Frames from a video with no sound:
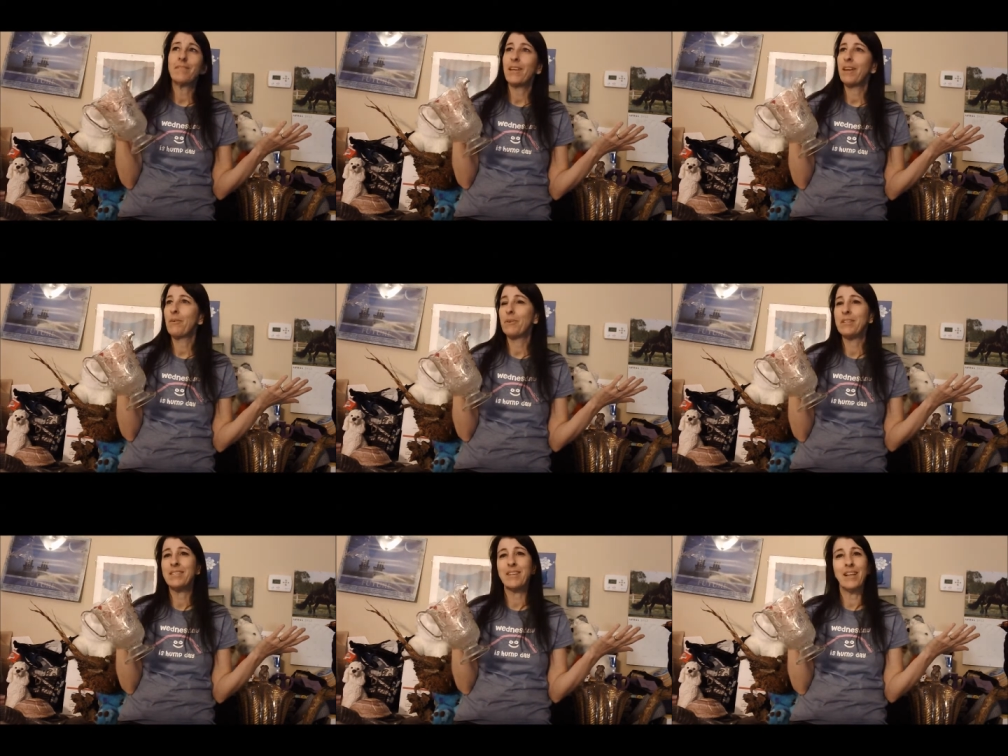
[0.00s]
it
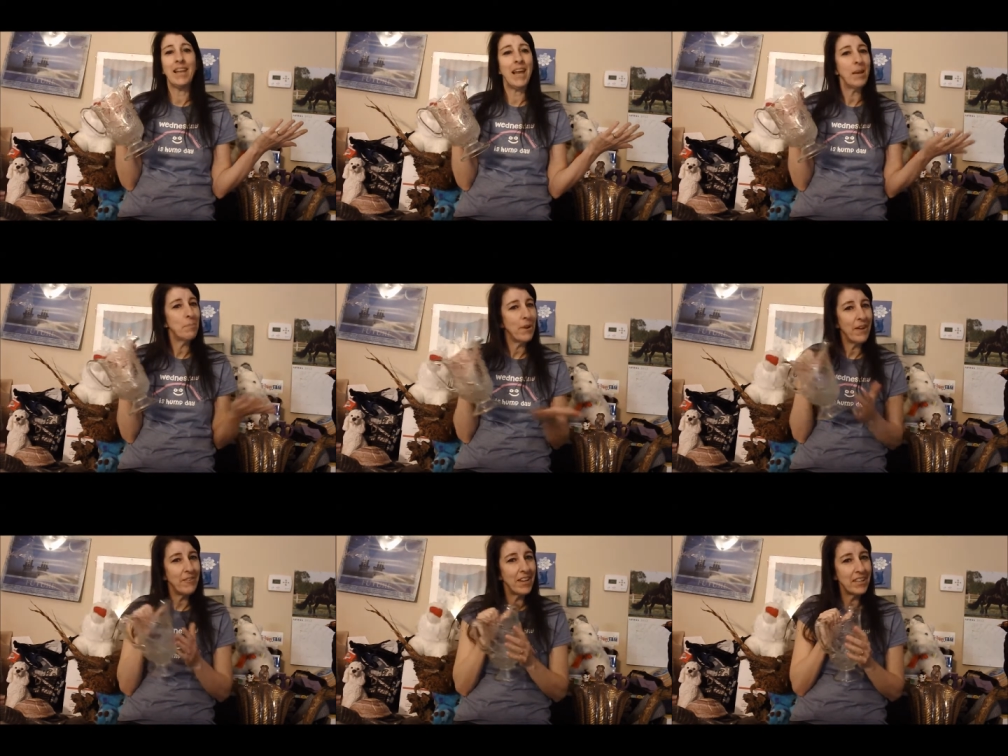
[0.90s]
was a lot of
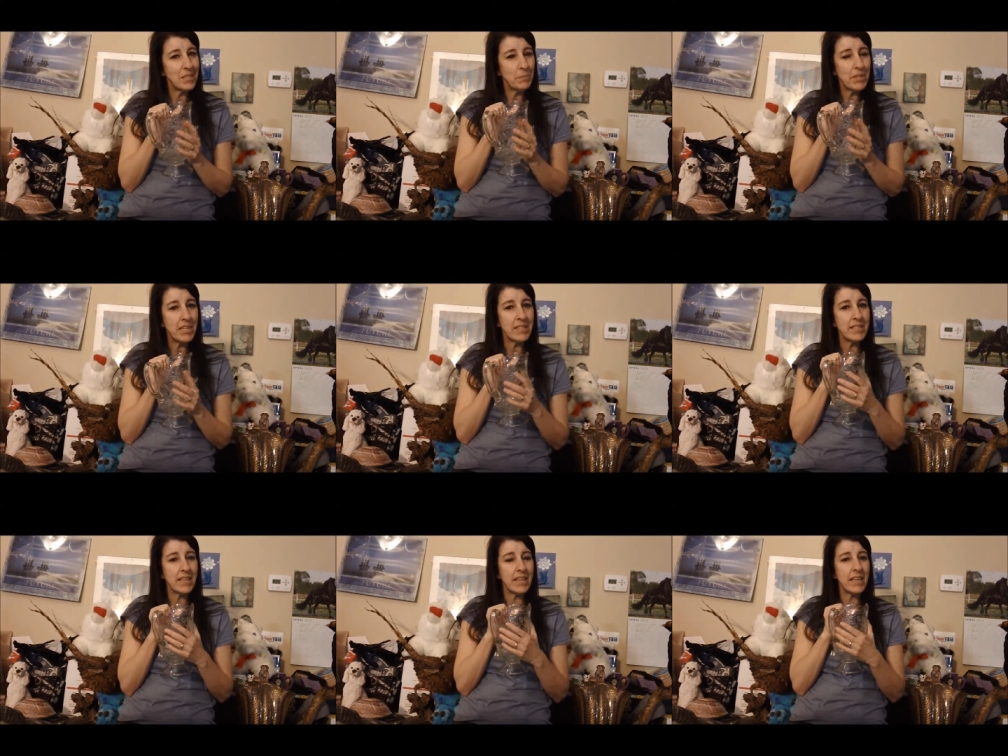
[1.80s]
profit on this
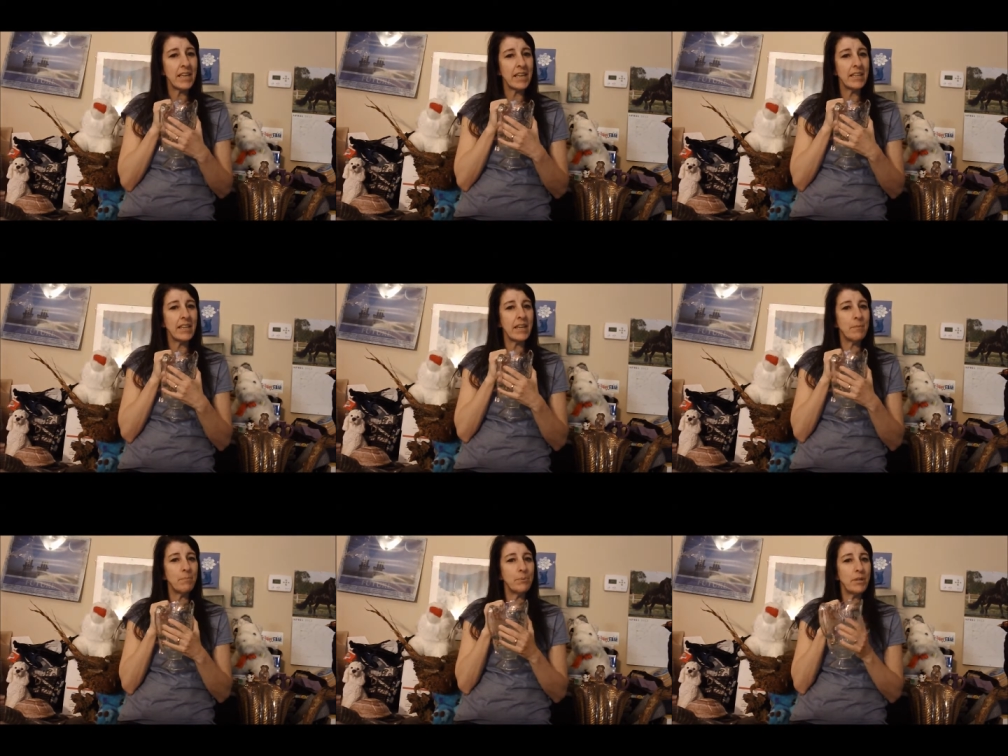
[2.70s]
piece and
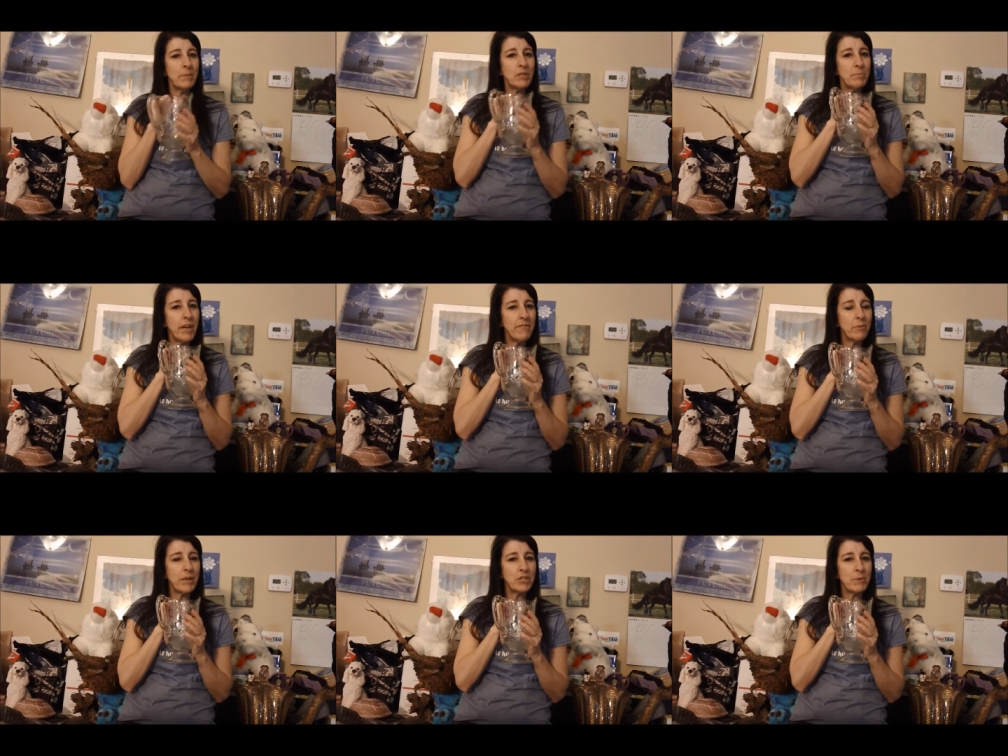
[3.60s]
it pretty much paid
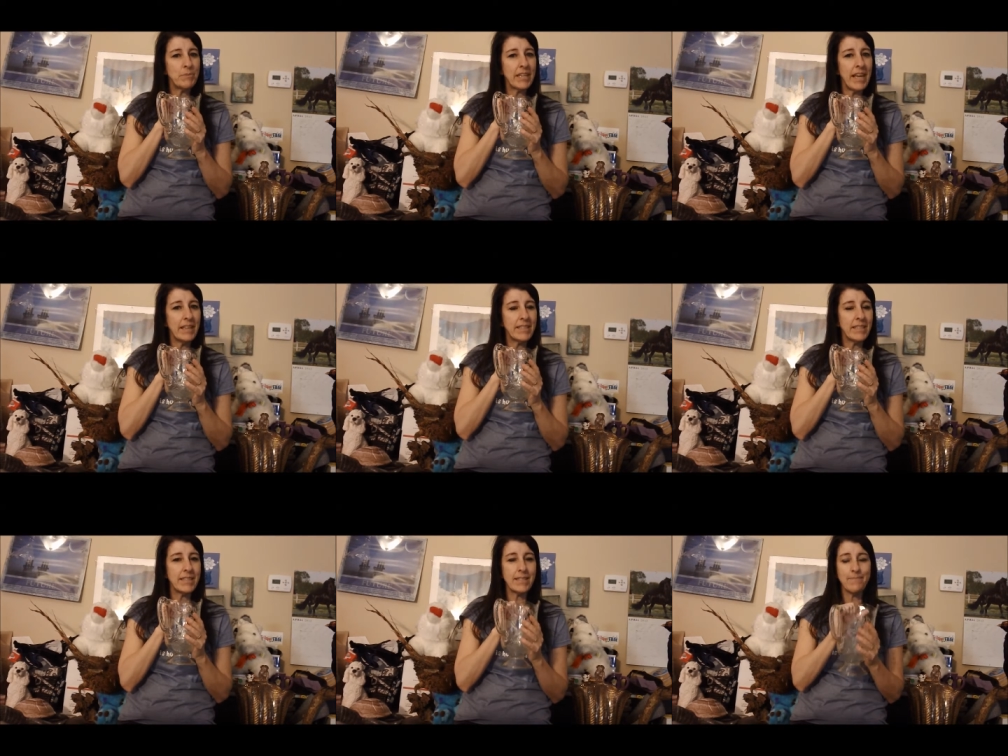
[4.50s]
for my trip to
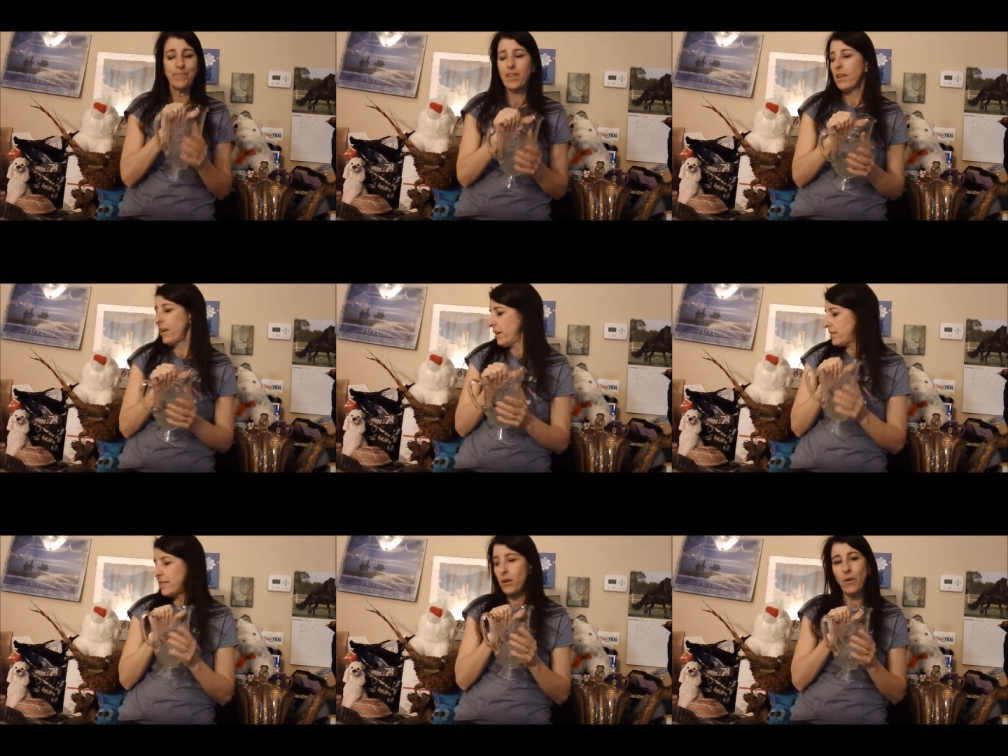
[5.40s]
Kansas.
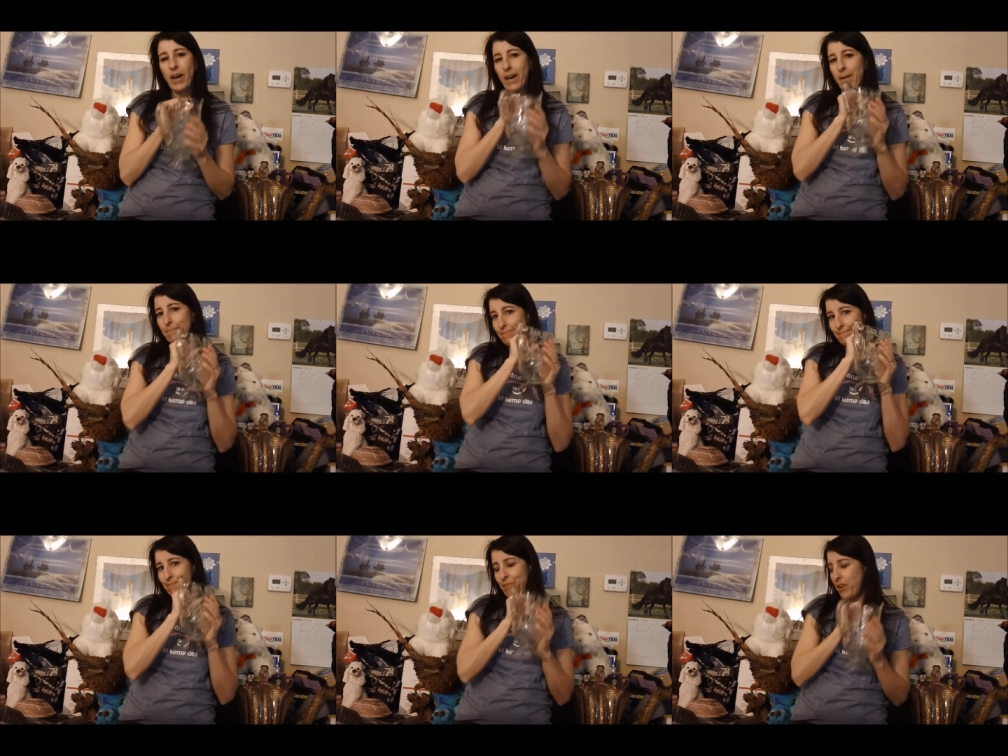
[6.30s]
So um,
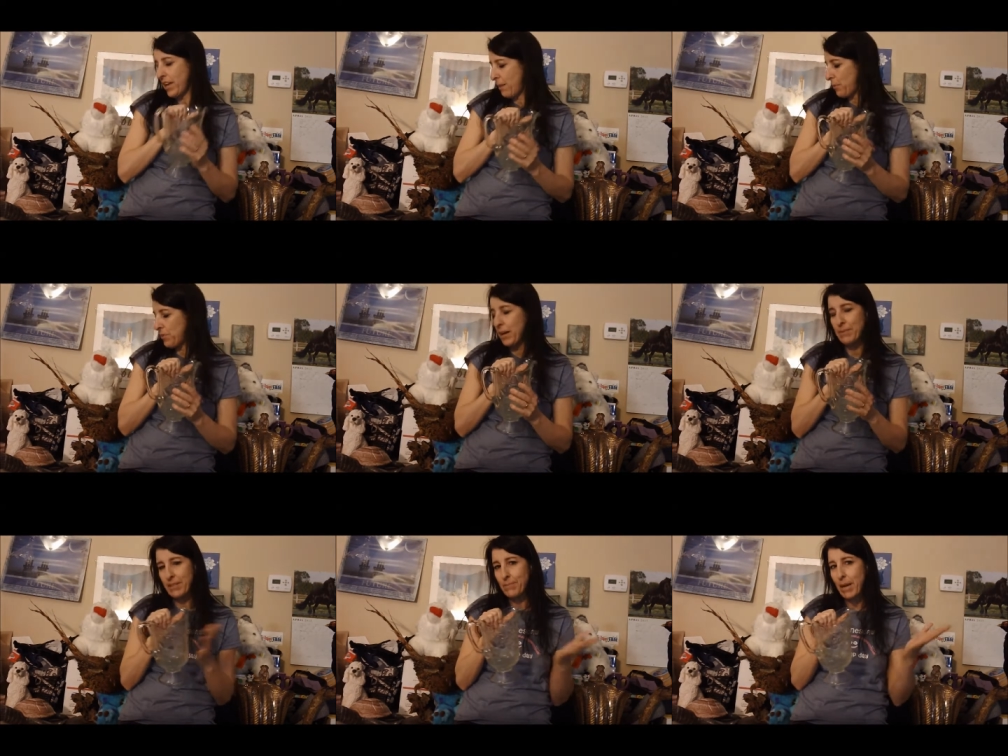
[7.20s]
very happy with
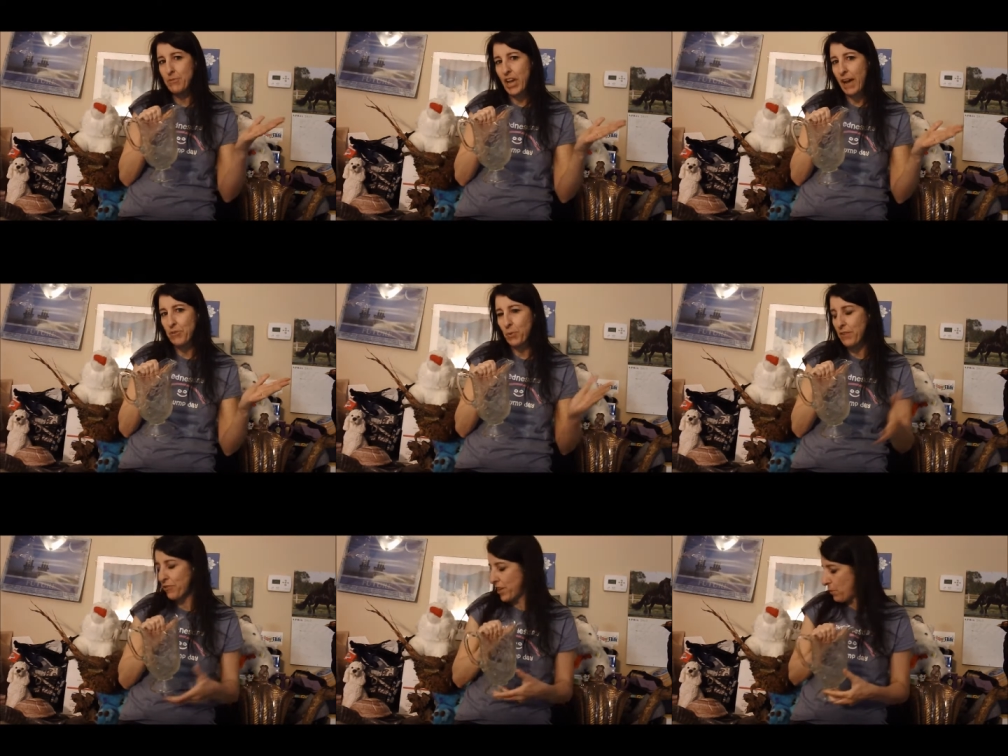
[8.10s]
that. Sometimes you have to
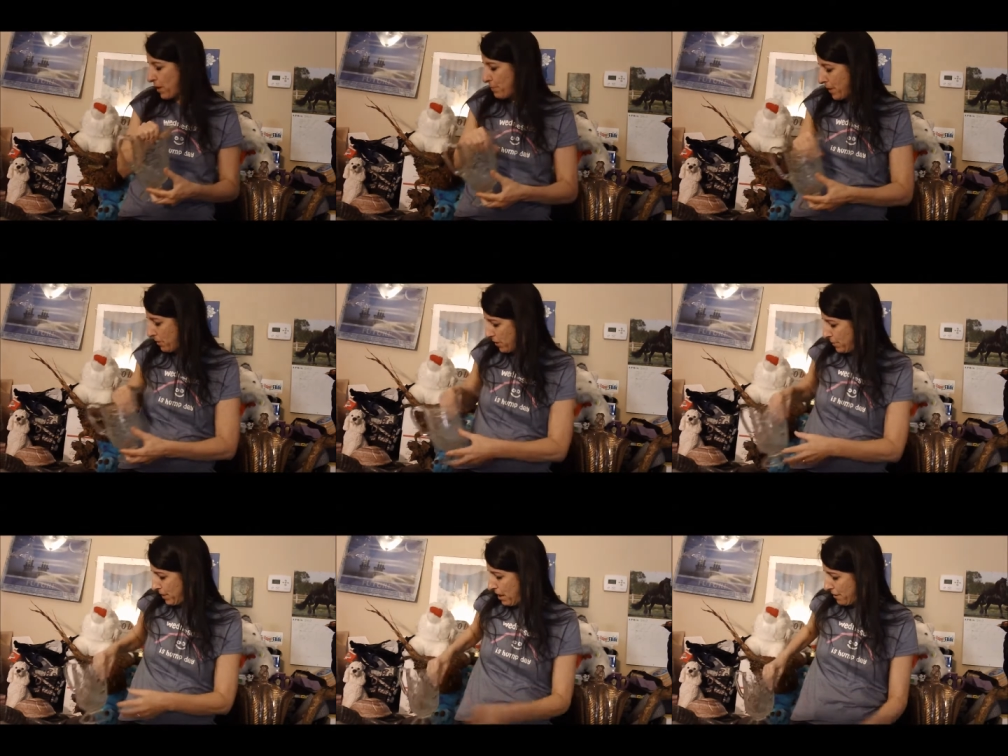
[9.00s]
wait for that right buyer to
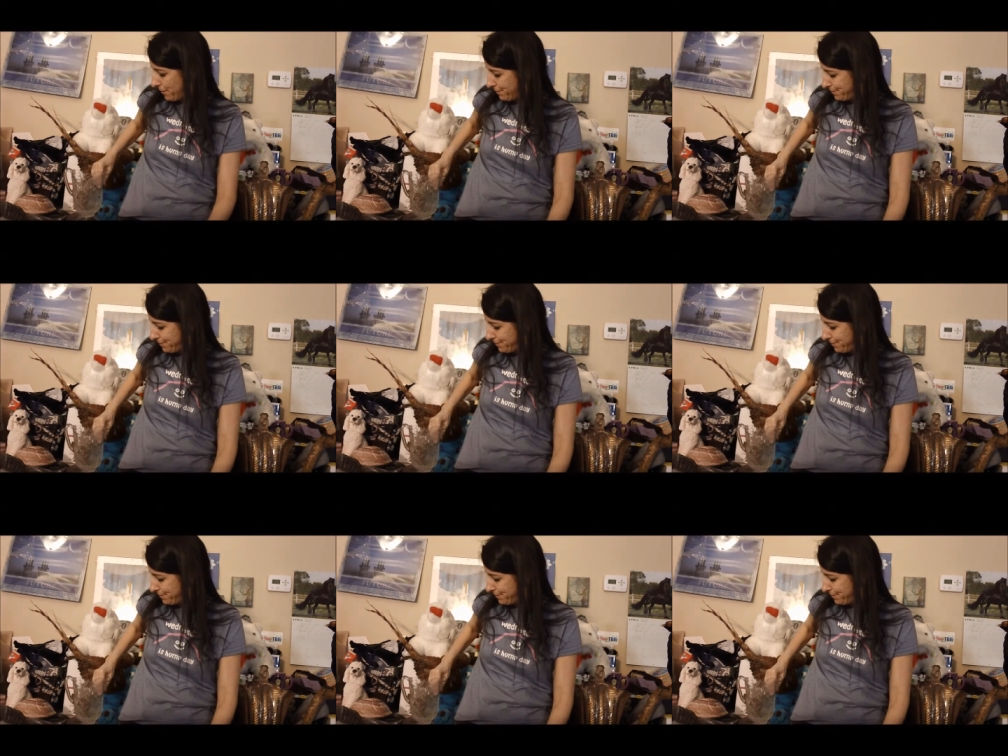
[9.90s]
come along.